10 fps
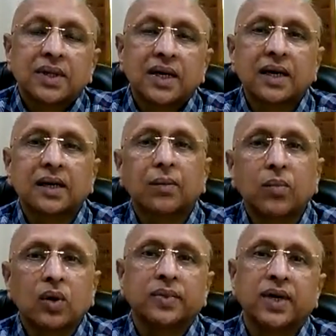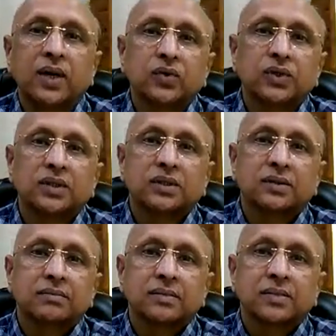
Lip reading: there are a number of delusions.